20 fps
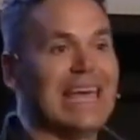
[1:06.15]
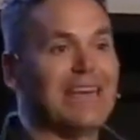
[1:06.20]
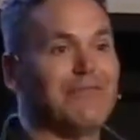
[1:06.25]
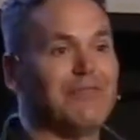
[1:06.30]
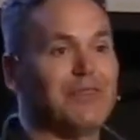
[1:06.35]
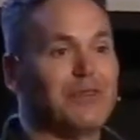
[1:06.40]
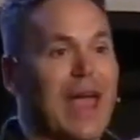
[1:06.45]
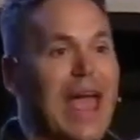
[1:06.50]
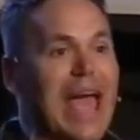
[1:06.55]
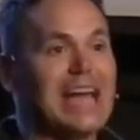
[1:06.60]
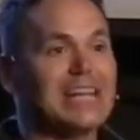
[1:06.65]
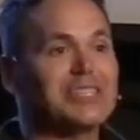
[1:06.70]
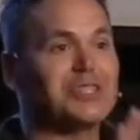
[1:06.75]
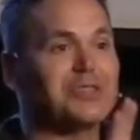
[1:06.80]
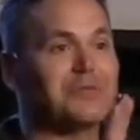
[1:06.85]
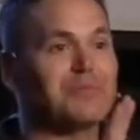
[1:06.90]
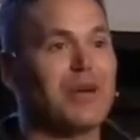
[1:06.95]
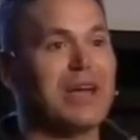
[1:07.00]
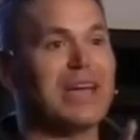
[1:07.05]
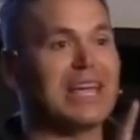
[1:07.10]
If you're
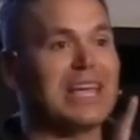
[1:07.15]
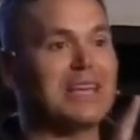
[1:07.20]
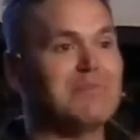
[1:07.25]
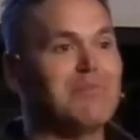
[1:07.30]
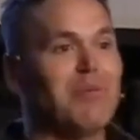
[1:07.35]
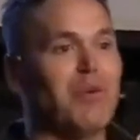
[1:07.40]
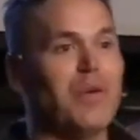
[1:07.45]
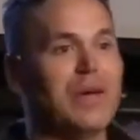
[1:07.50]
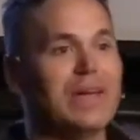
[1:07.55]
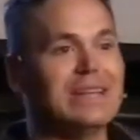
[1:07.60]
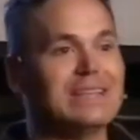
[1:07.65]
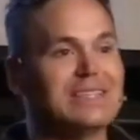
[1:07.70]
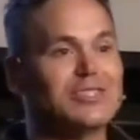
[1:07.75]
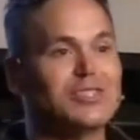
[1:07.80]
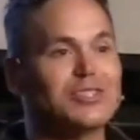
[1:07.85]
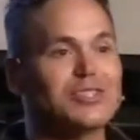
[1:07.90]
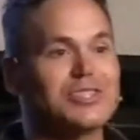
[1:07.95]
at your breaking point,